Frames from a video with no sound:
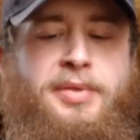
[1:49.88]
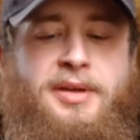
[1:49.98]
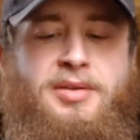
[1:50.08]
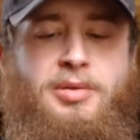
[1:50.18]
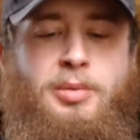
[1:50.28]

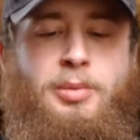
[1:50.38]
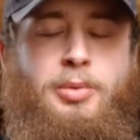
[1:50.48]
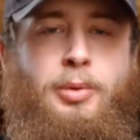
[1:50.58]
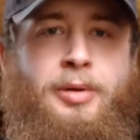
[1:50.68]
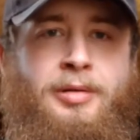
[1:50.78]
this
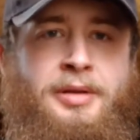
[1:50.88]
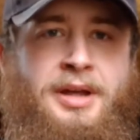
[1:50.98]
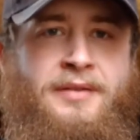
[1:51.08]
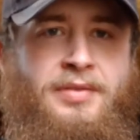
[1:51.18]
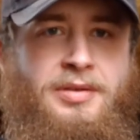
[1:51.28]
through their
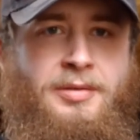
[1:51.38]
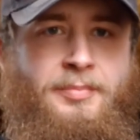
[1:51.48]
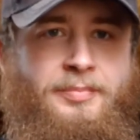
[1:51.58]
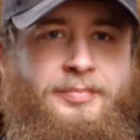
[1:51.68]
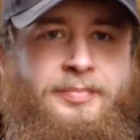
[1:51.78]
leaves,
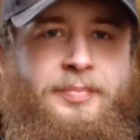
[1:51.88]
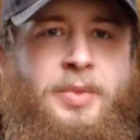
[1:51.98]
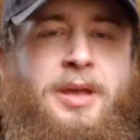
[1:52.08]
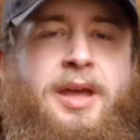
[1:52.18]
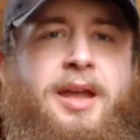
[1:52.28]

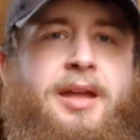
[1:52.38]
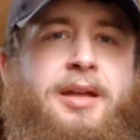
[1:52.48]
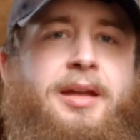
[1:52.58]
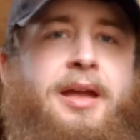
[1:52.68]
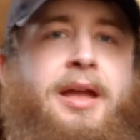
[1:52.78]

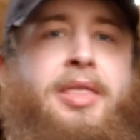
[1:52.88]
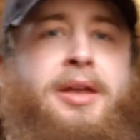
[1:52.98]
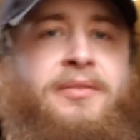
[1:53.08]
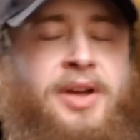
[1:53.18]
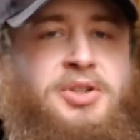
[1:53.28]
and then
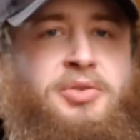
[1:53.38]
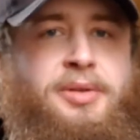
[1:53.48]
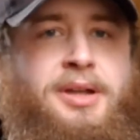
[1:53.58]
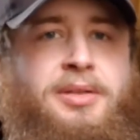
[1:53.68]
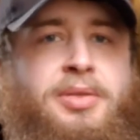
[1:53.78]

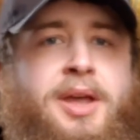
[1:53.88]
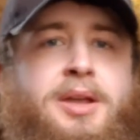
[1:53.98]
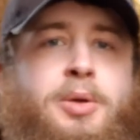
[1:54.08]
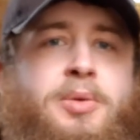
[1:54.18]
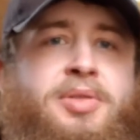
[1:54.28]
eventually they
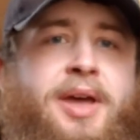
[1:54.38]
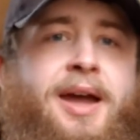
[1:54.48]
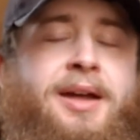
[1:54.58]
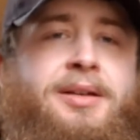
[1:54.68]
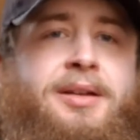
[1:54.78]
use
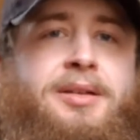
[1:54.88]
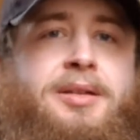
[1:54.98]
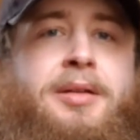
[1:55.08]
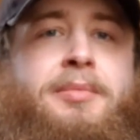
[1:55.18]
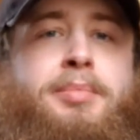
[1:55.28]
that to
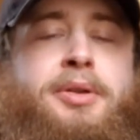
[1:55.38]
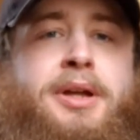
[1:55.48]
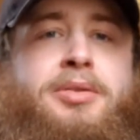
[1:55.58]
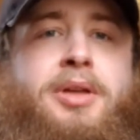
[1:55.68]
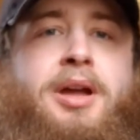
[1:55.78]

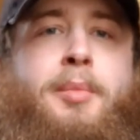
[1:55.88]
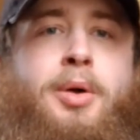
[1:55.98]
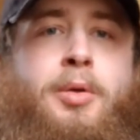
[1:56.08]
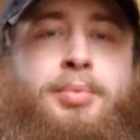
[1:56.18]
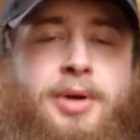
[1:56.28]
complete the
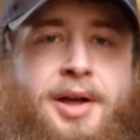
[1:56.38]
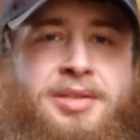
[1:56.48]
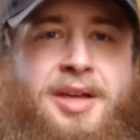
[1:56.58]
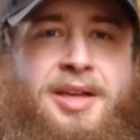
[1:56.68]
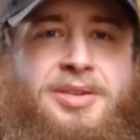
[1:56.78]
chemical
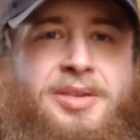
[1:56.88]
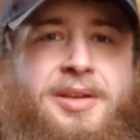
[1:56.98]
process,